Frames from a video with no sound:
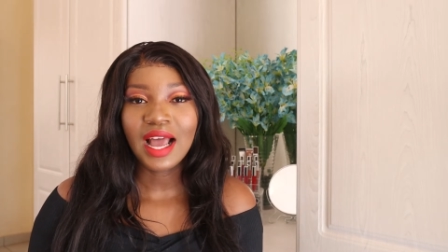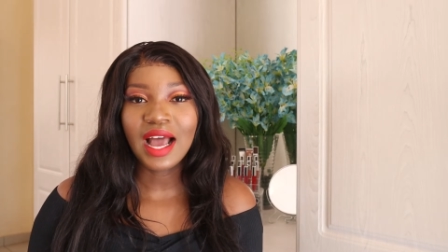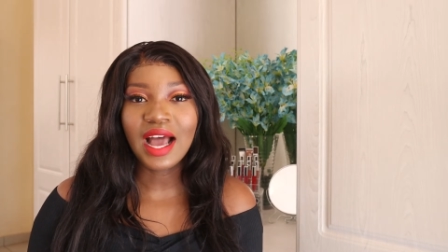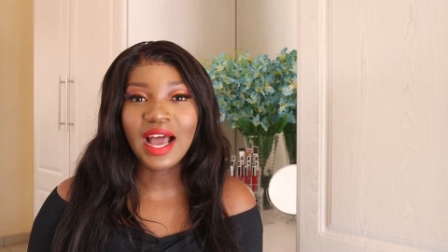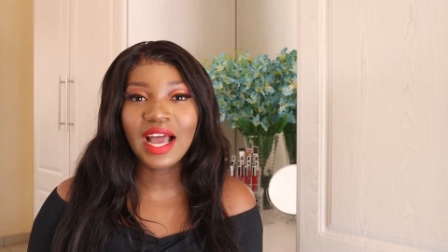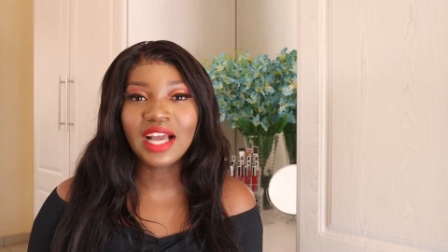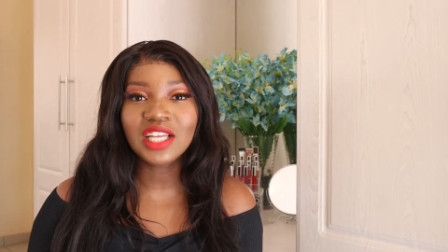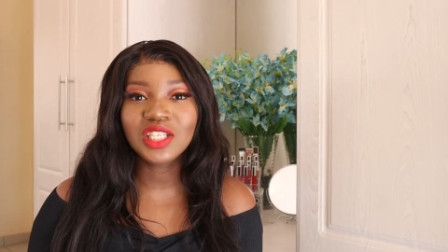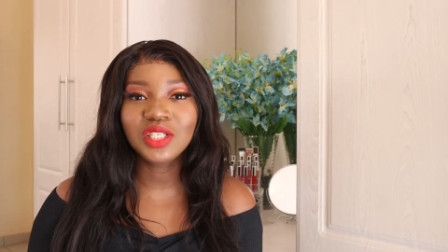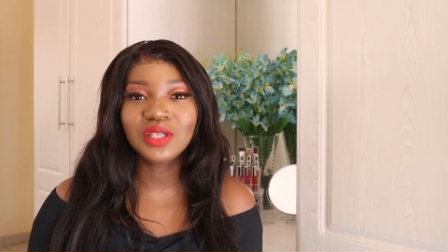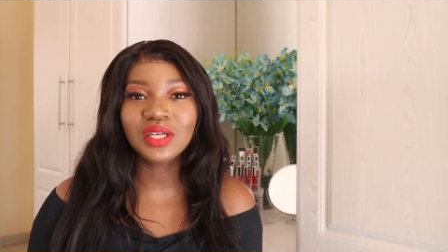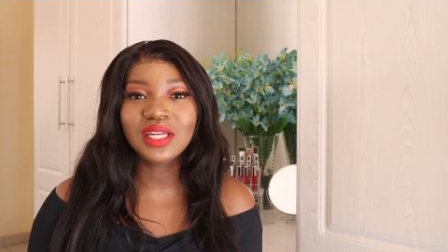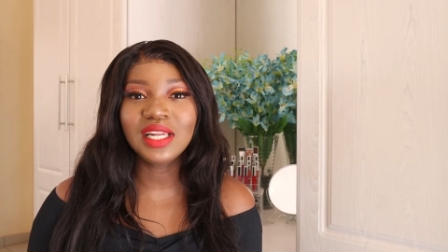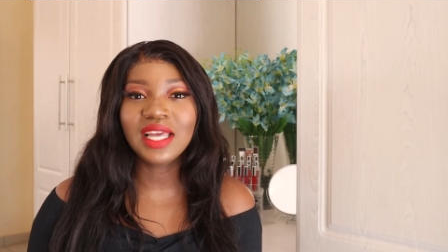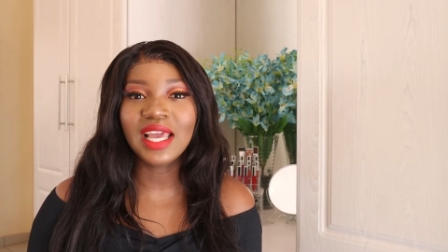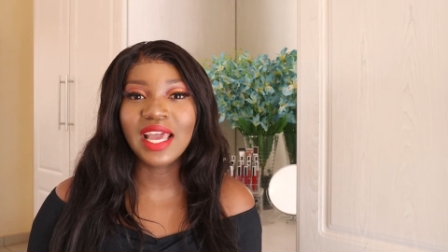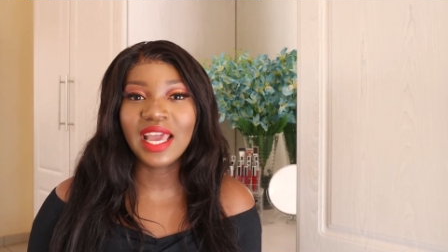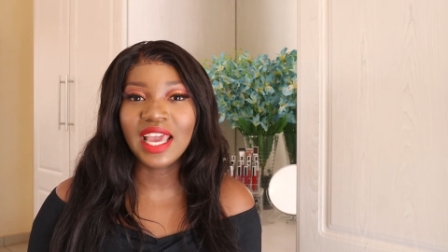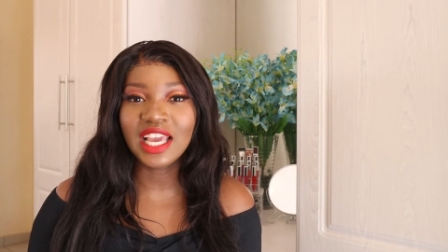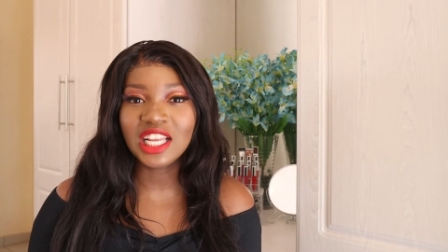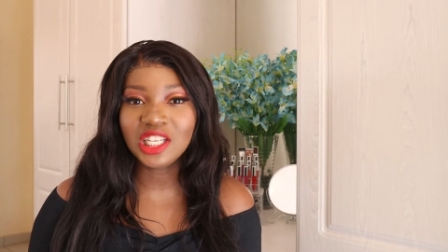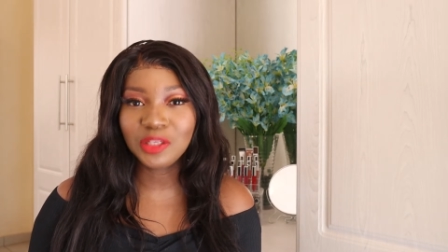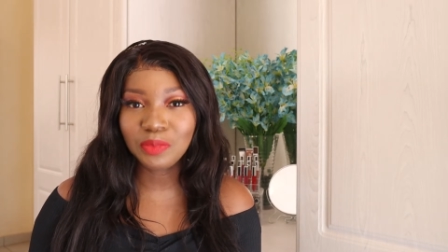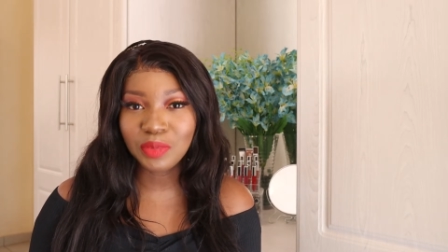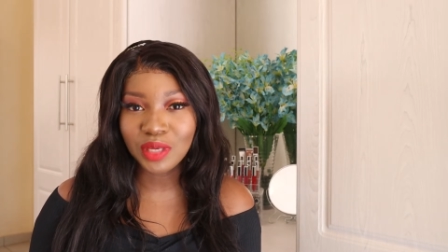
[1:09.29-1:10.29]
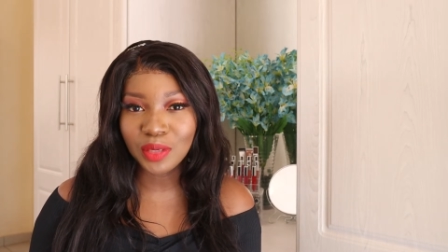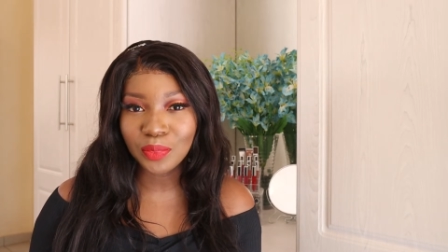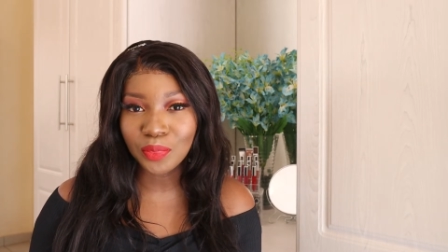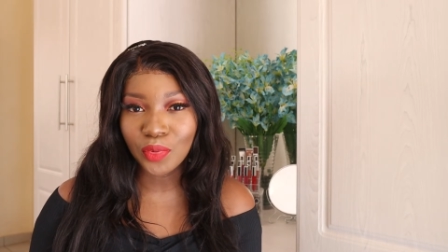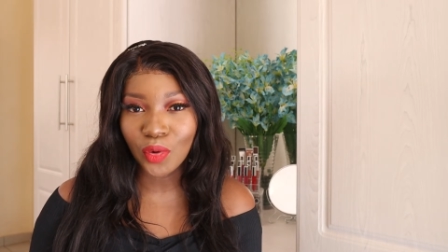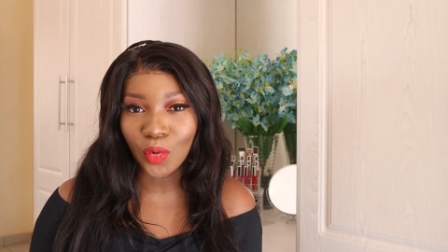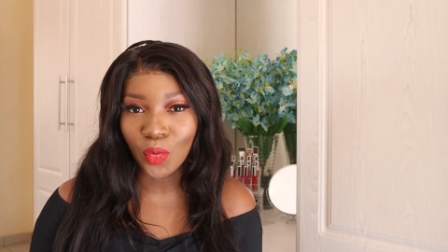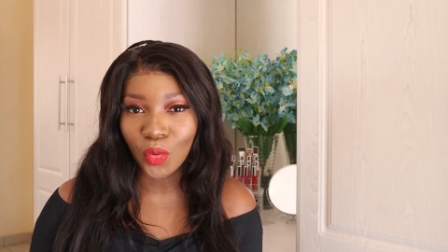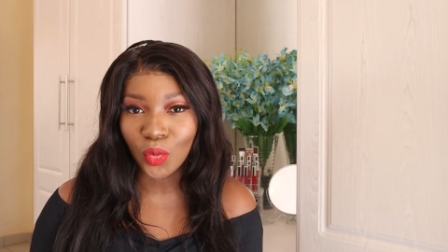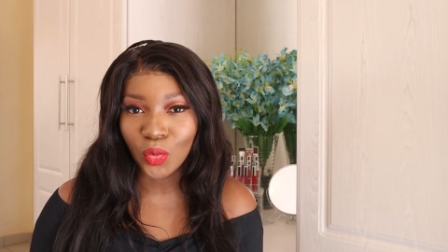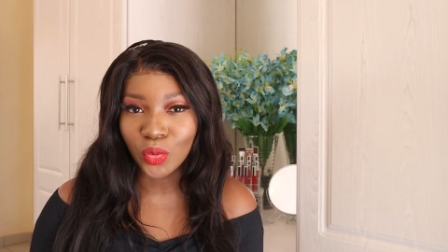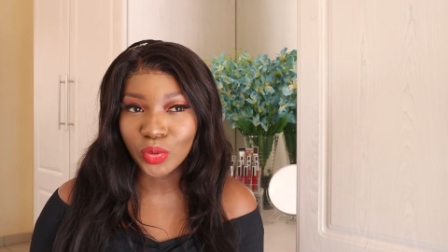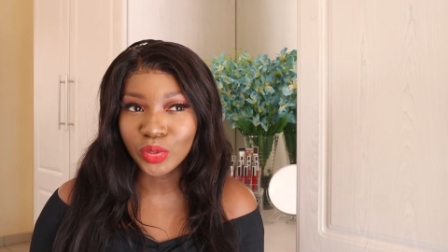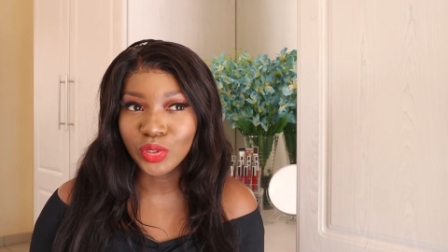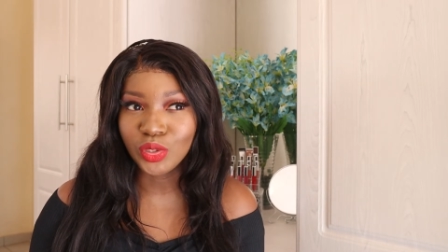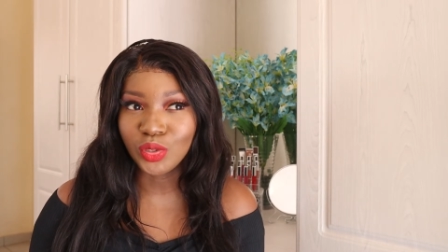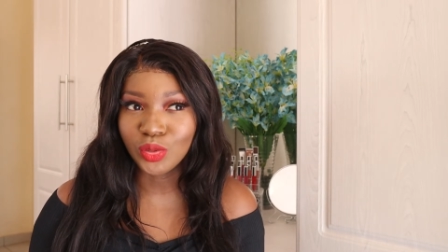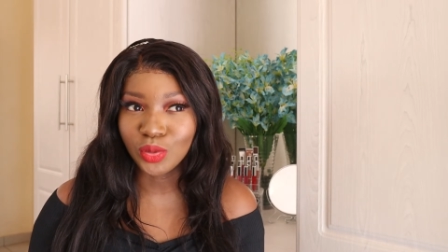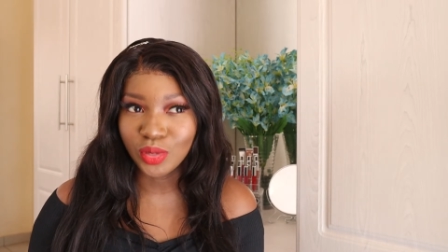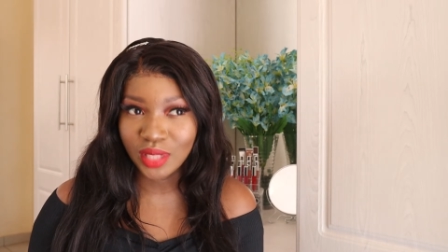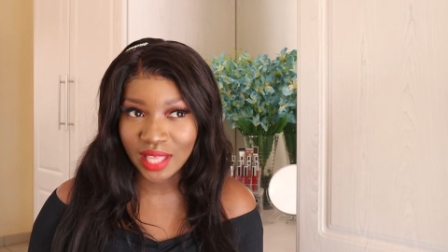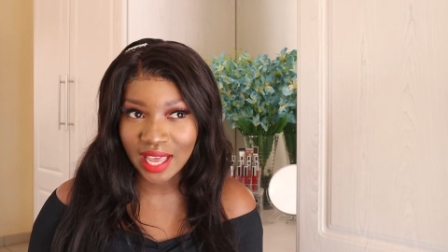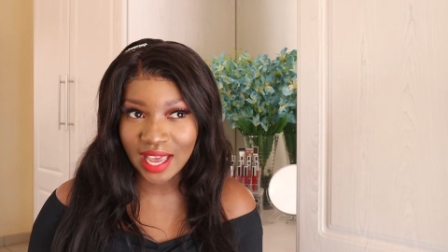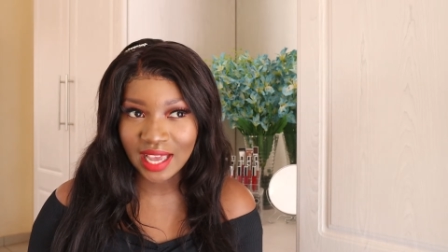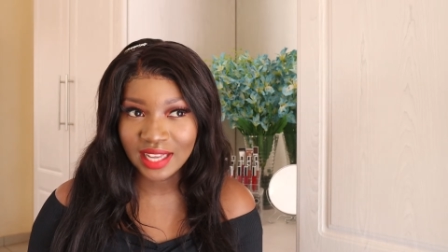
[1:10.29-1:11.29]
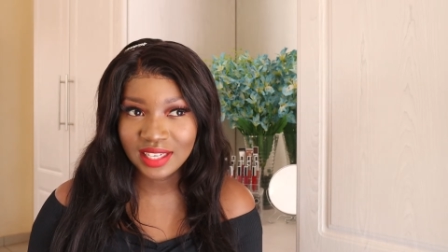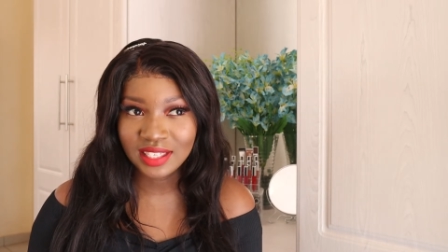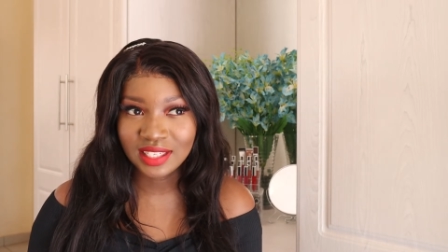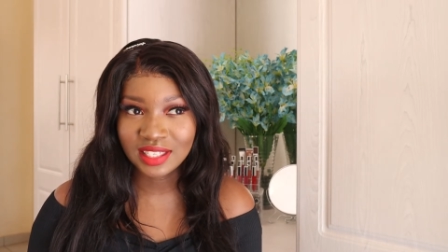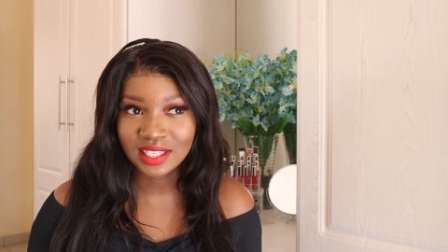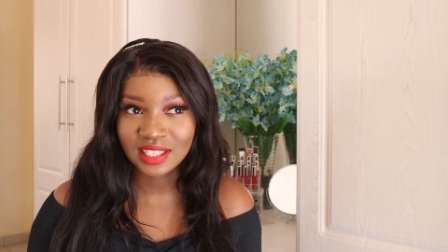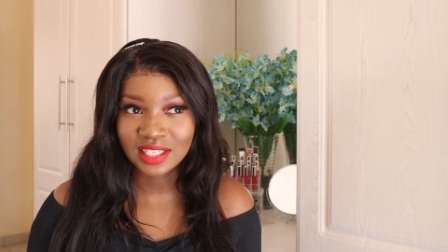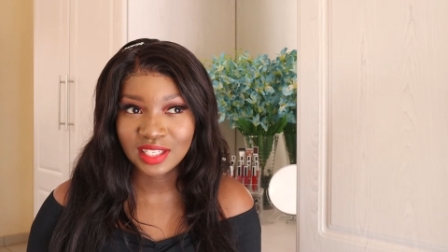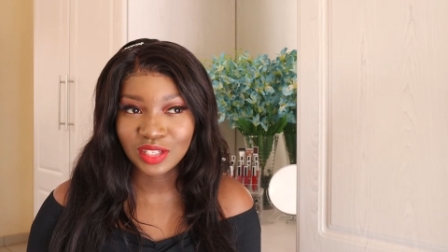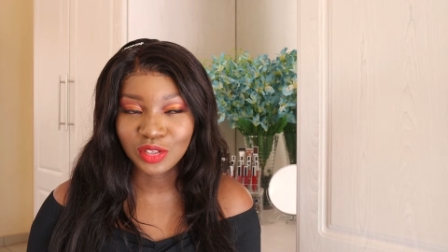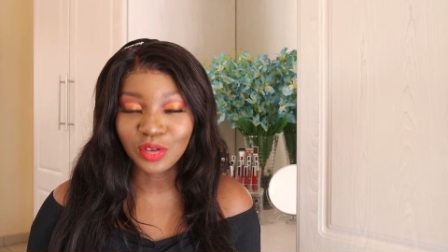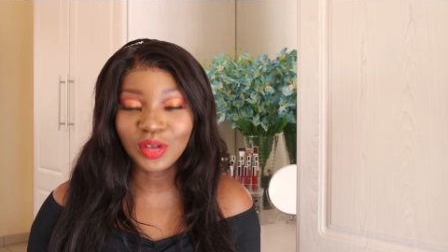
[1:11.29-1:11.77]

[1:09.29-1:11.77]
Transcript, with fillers: i actually hate people who do that